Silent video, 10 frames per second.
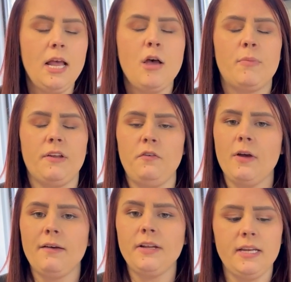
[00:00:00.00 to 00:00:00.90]
But if you
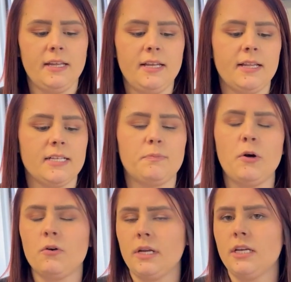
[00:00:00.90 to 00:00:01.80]
have anything that's
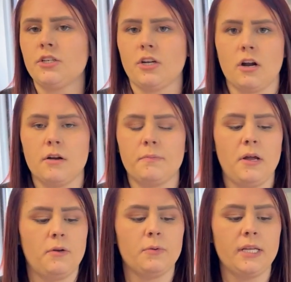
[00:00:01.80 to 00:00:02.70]
pokey, sharp,
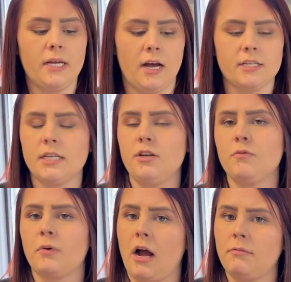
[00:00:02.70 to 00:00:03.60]
really causing you
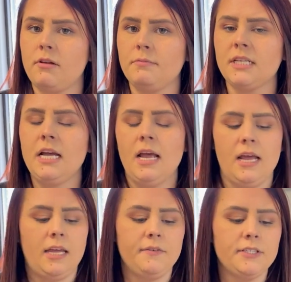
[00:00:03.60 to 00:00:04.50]
problems,
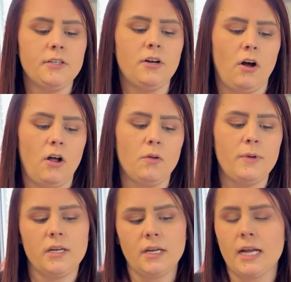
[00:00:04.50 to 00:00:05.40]
give us a call. We
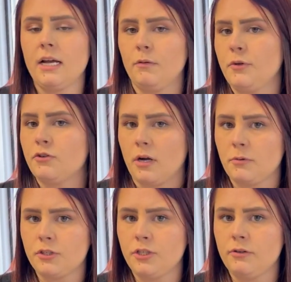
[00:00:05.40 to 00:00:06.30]
can kind of help you
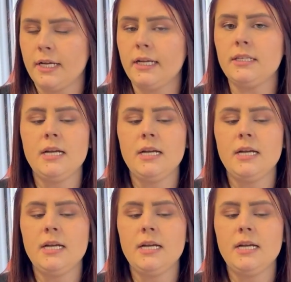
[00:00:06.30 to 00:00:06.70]
troubleshoot it,